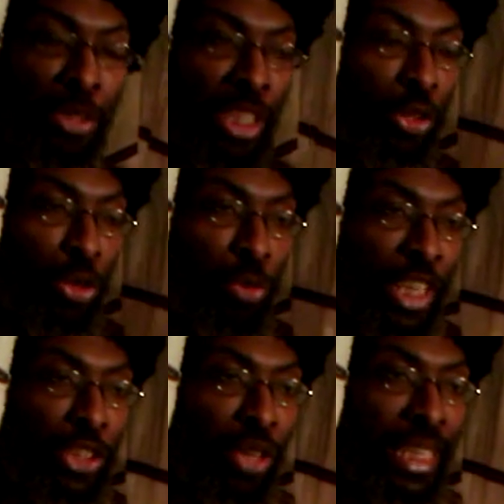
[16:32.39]
See, the
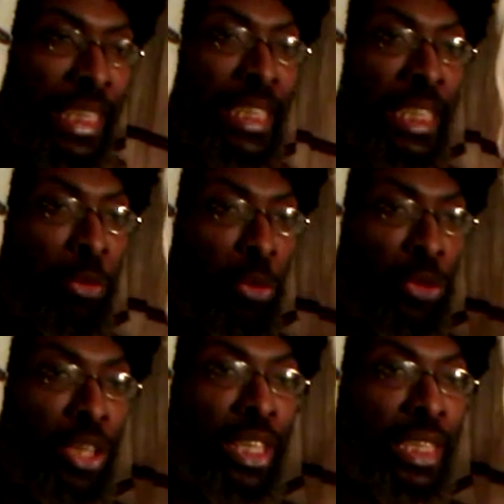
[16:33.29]
racial identity
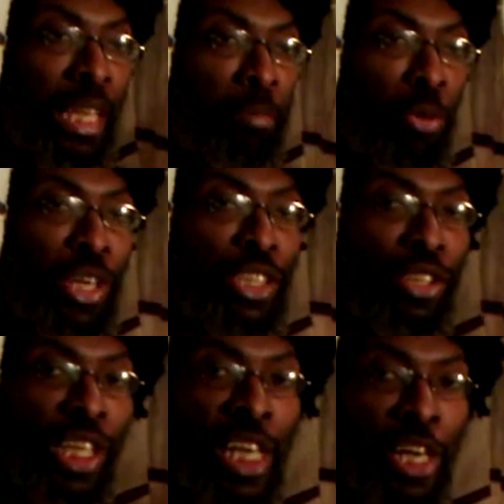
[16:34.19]
will then point to
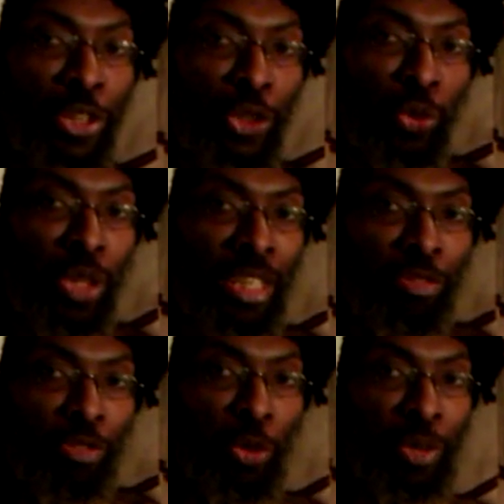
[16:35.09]
the cultural
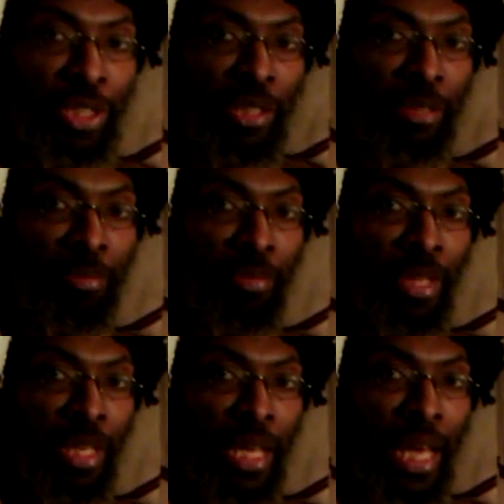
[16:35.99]
influence.
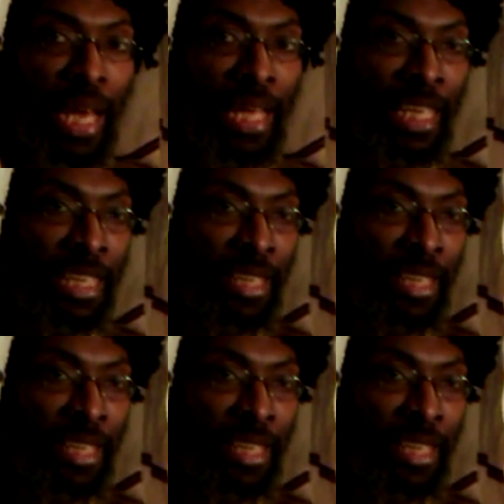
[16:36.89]
And then the